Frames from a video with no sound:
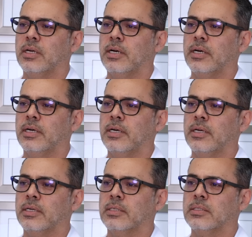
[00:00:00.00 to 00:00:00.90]

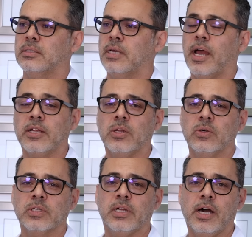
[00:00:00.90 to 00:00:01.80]
uh,
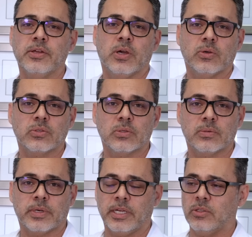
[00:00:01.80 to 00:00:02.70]
diagnose and adios,
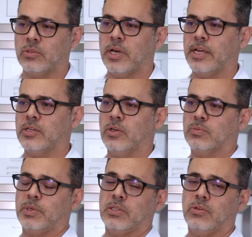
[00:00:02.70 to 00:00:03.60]
right? You
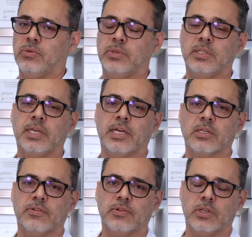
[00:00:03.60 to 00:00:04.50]
diagnose, but you really
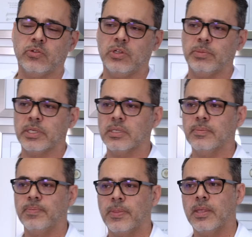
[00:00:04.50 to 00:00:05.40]
can't offer any treatment.
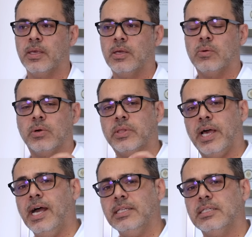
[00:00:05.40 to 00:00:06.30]
Well,
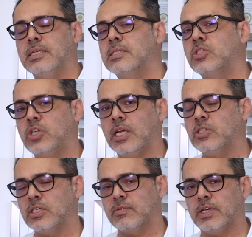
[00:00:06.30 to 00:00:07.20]
that is
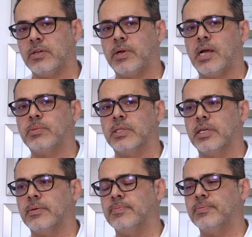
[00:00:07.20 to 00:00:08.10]
changing very
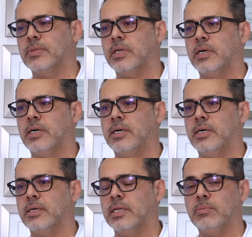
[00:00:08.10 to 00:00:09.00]
rapidly.
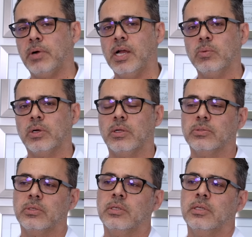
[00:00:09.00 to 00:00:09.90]
Uh, in my
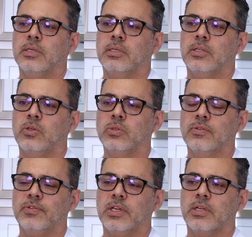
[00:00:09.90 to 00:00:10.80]
world, the use
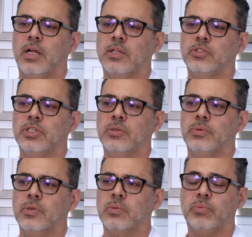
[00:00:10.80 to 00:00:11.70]
of technology
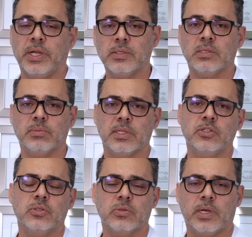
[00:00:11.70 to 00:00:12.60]
with brain
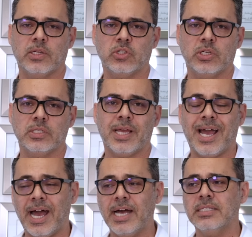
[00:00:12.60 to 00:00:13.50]
stimulation strategies
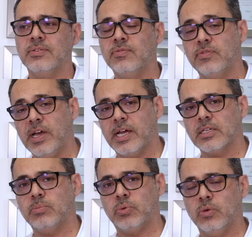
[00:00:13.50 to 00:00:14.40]
has in
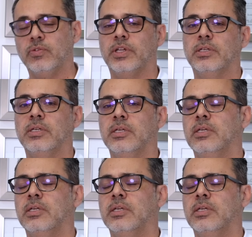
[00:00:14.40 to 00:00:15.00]
fact proven